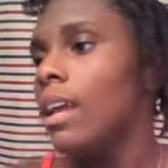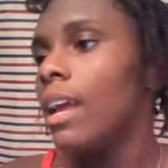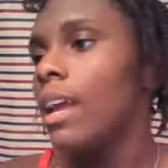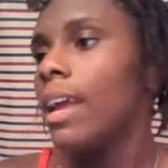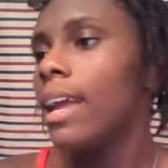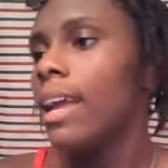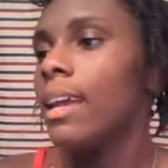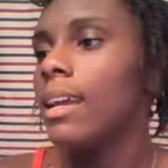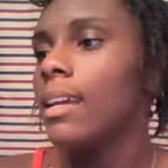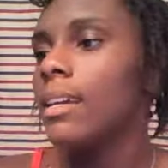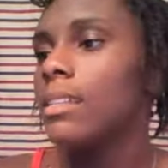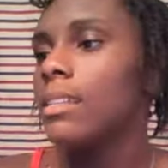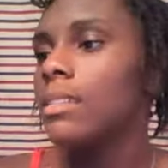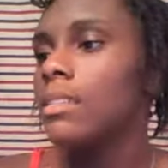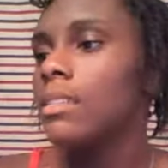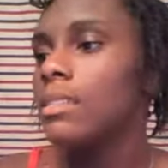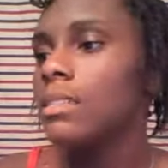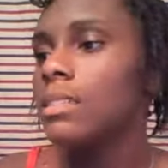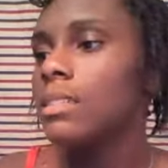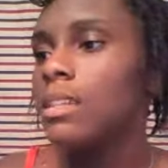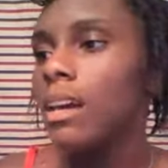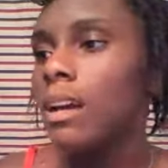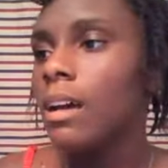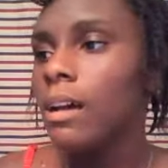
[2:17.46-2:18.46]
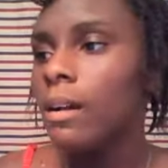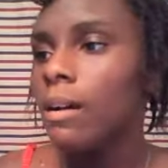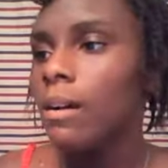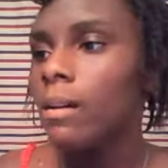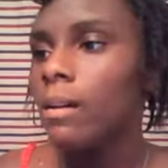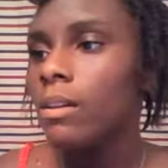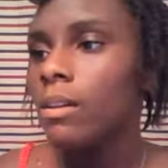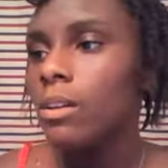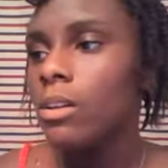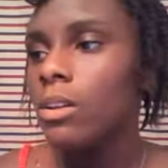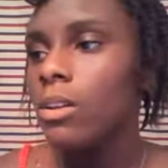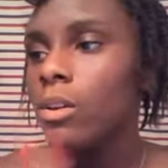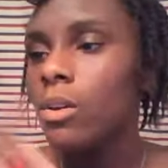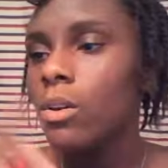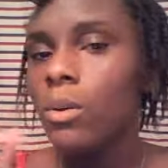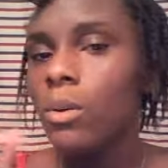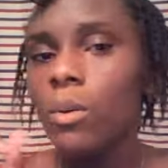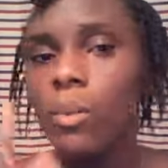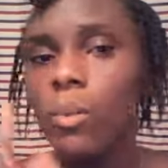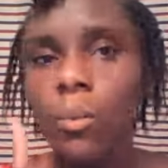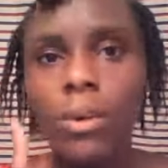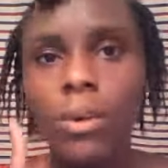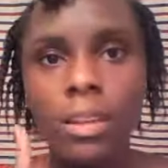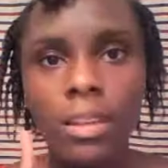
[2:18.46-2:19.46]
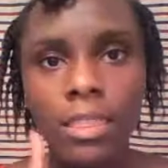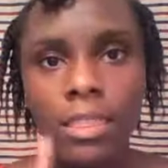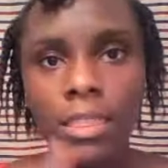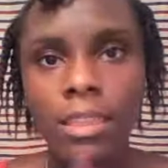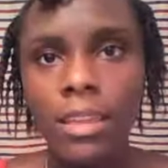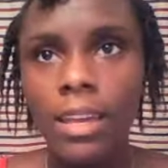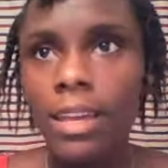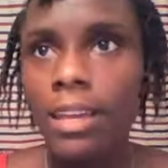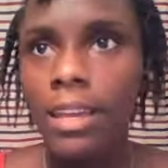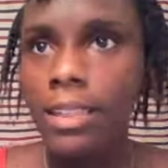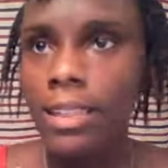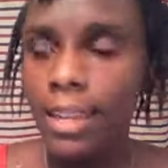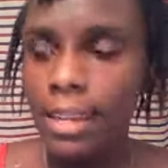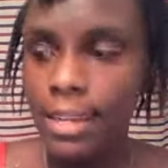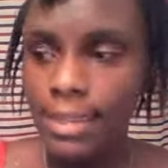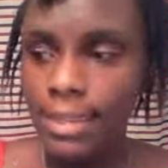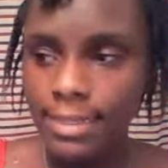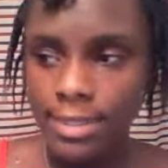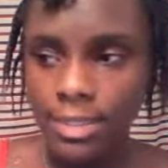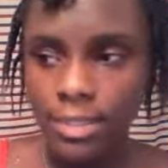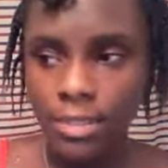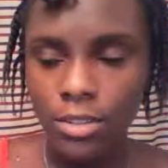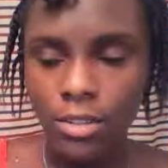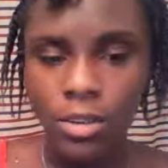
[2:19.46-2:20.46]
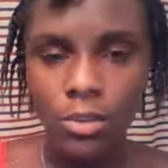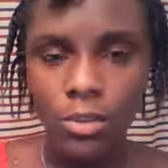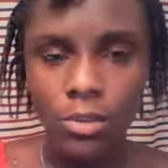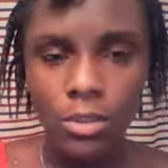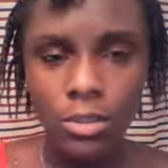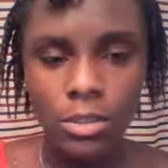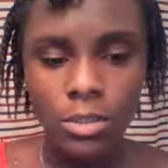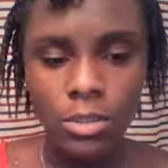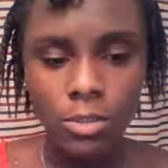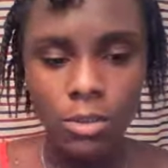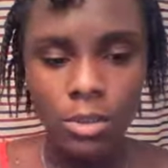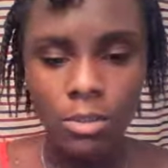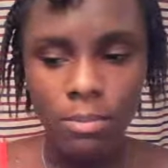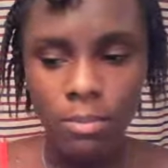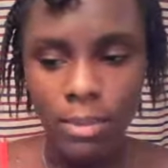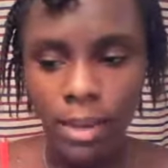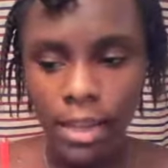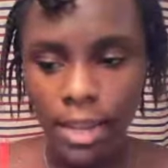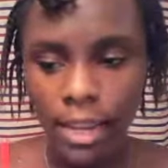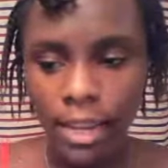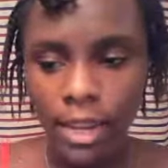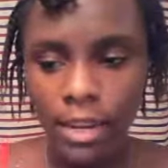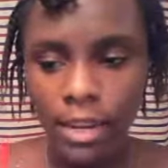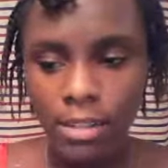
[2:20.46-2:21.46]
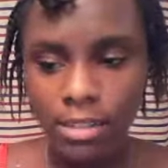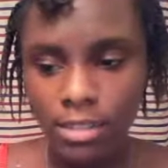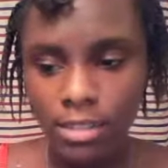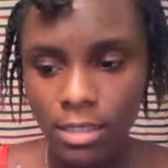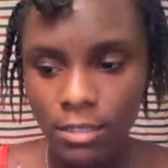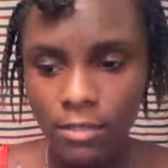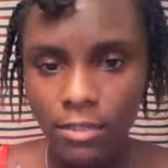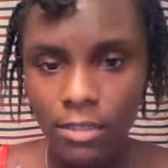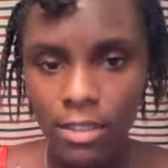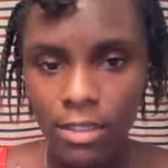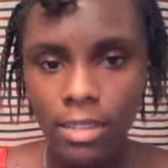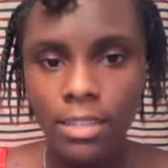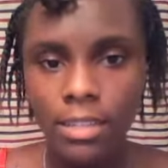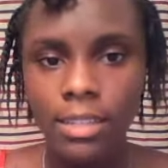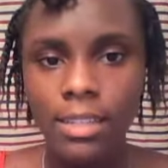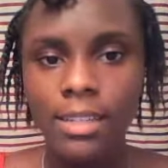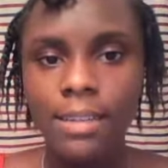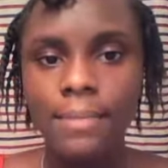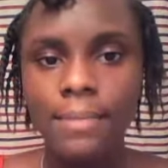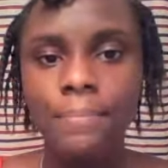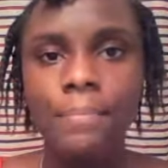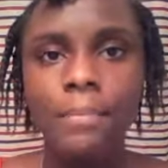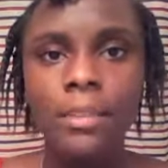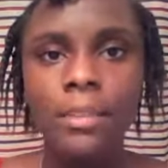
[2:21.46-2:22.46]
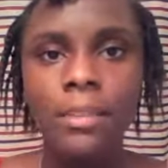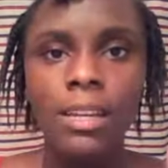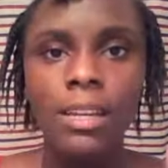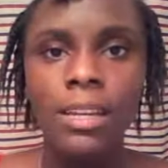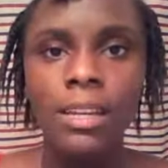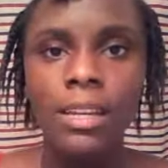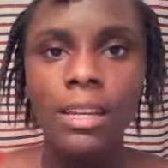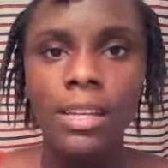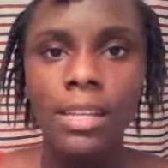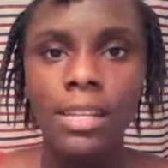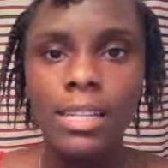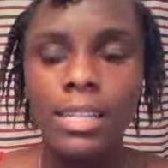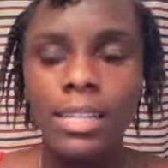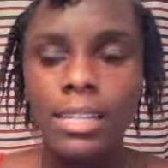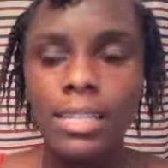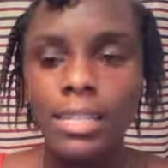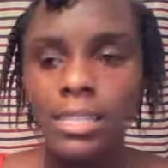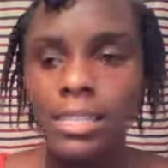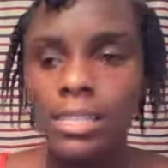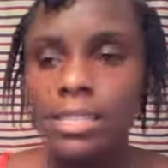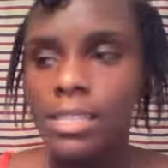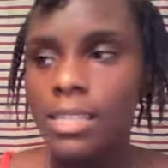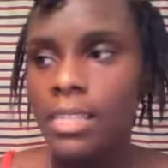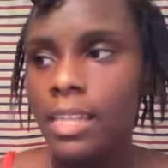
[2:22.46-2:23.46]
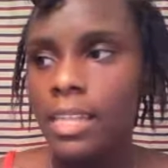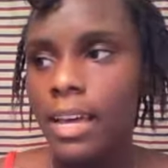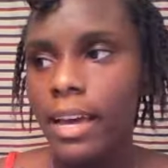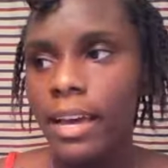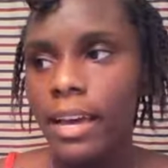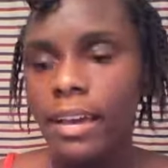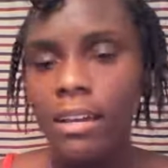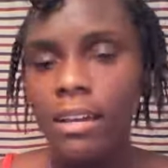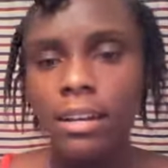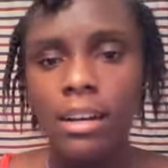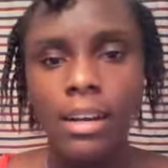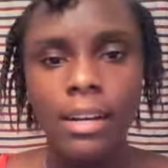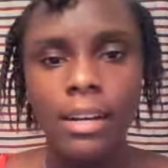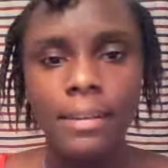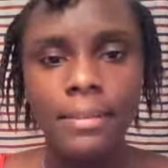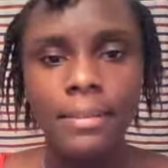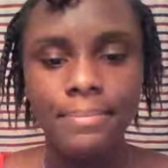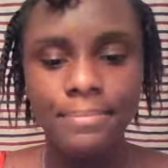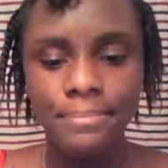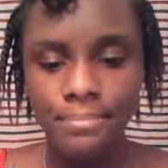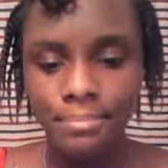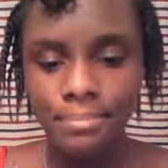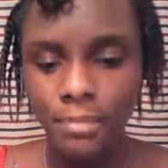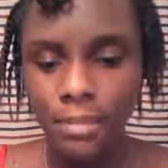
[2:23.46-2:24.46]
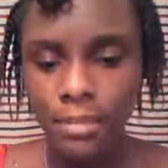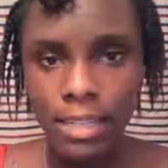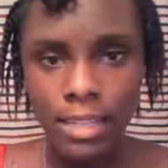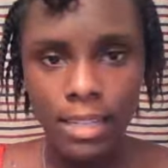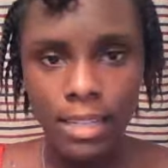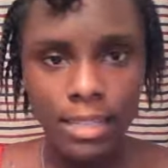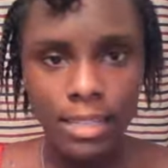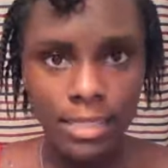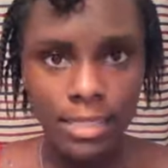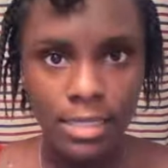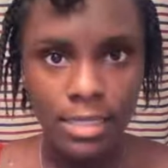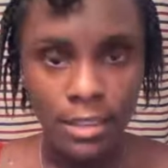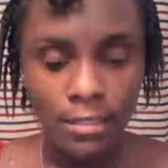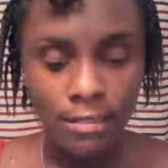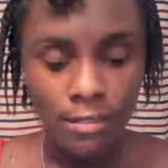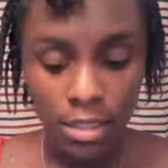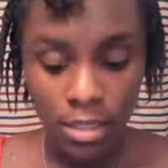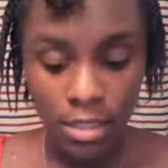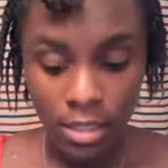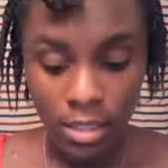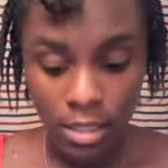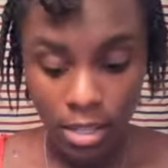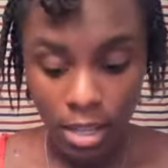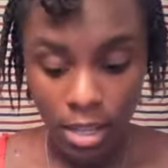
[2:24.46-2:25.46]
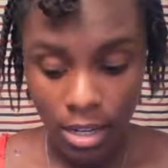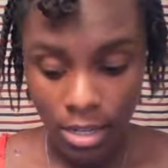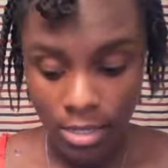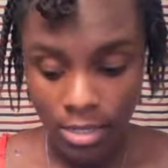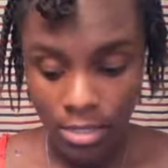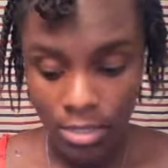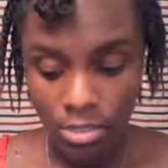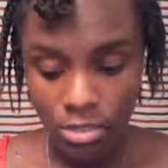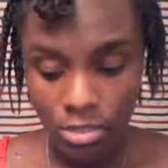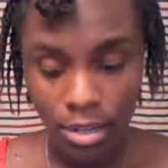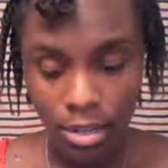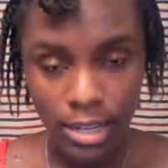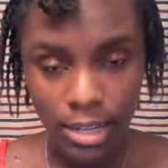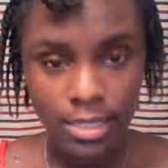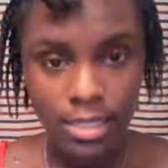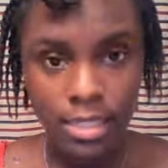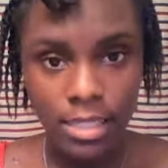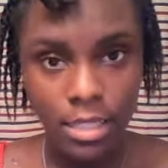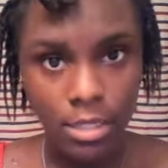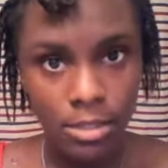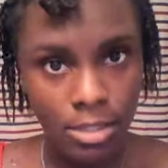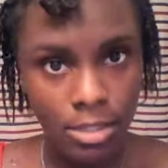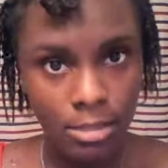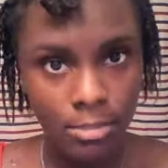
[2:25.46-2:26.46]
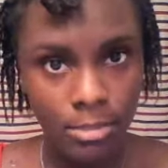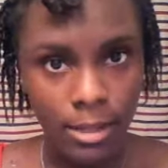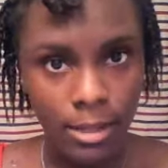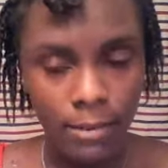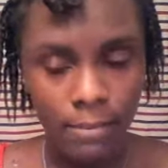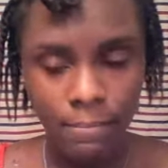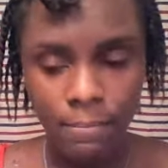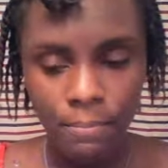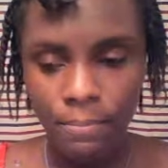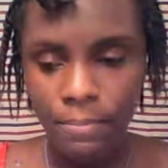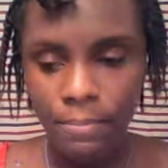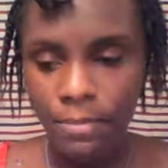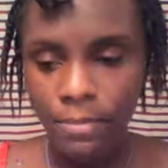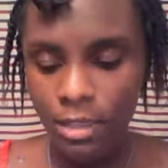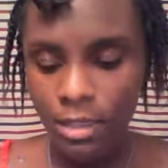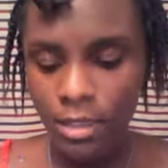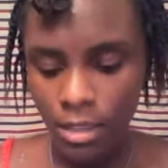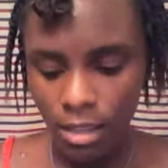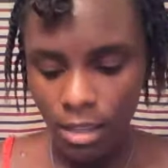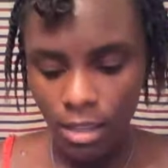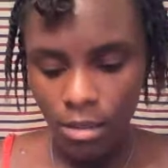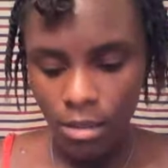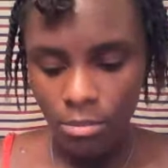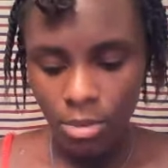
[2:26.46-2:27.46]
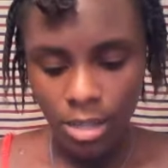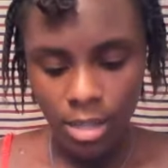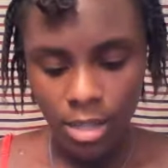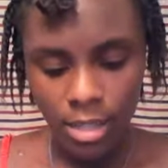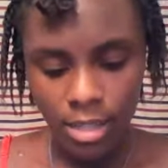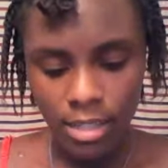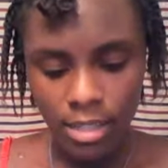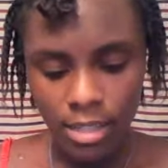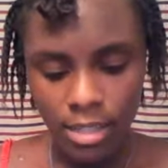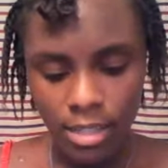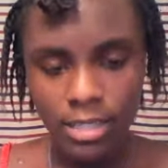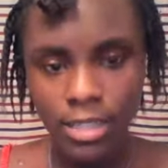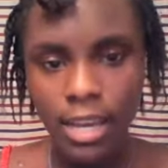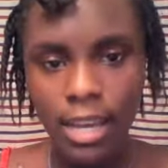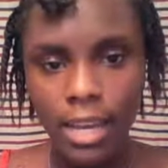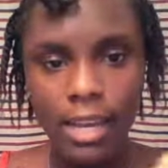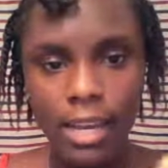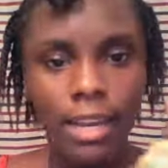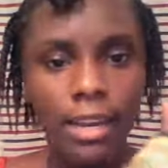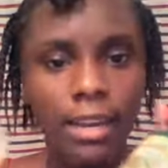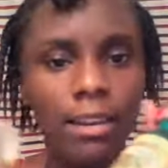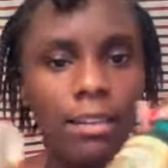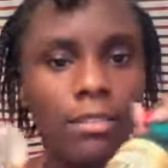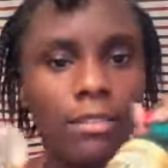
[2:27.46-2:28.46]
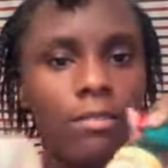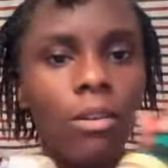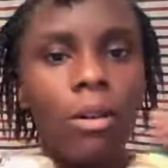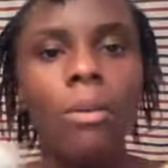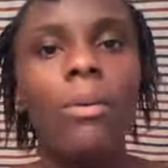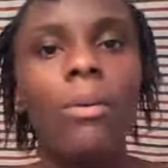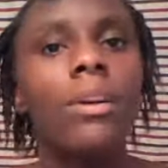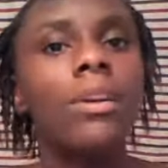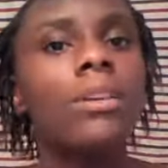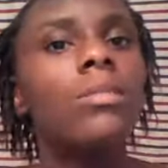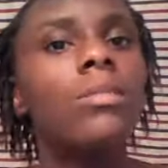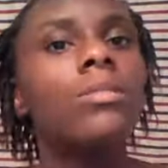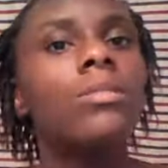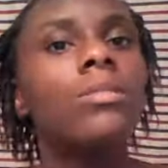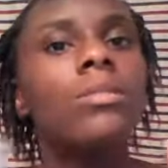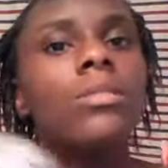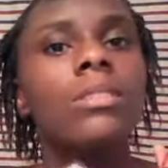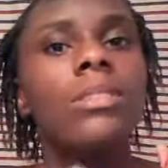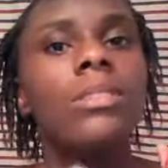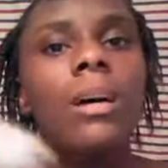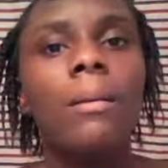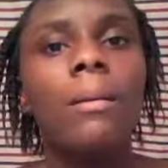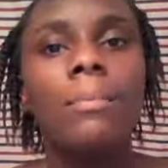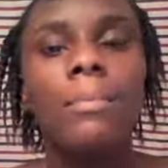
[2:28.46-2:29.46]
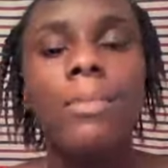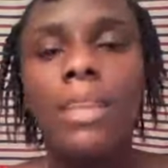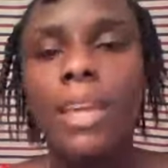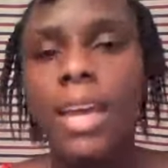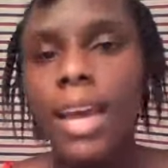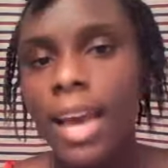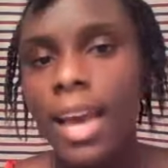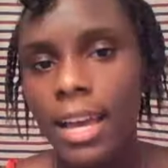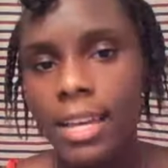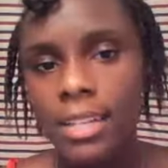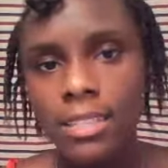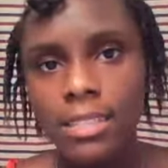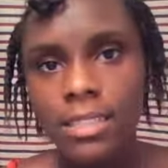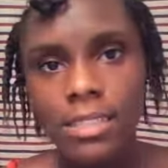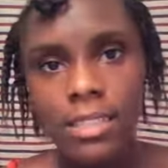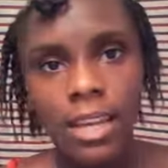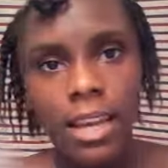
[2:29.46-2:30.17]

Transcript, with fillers: And uh, one thing that I did notice with my hair definitely is that um, it is definitely not as dry as it used to be because I have oils up the ass.